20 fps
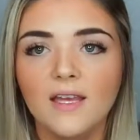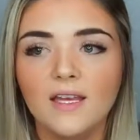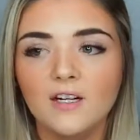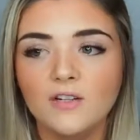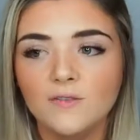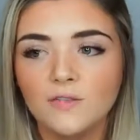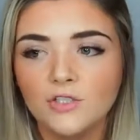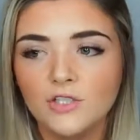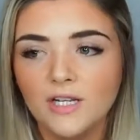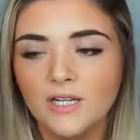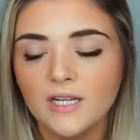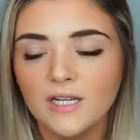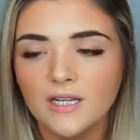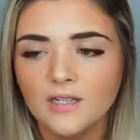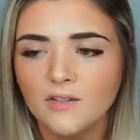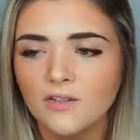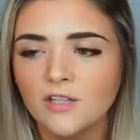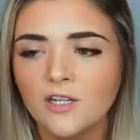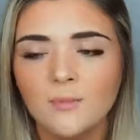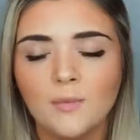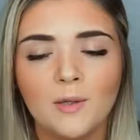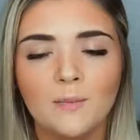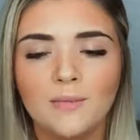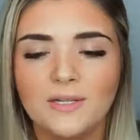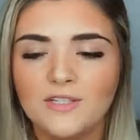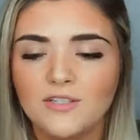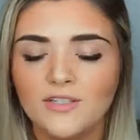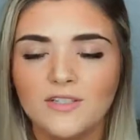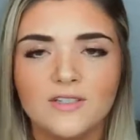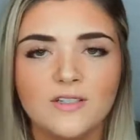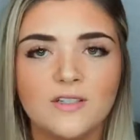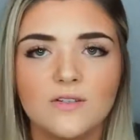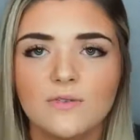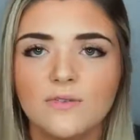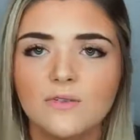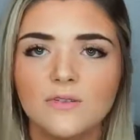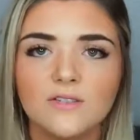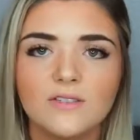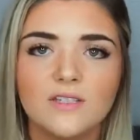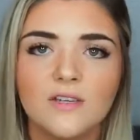interval training and look it up on Pinterest and
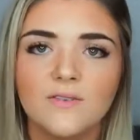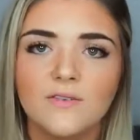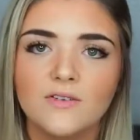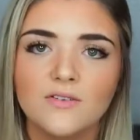Google and stuff.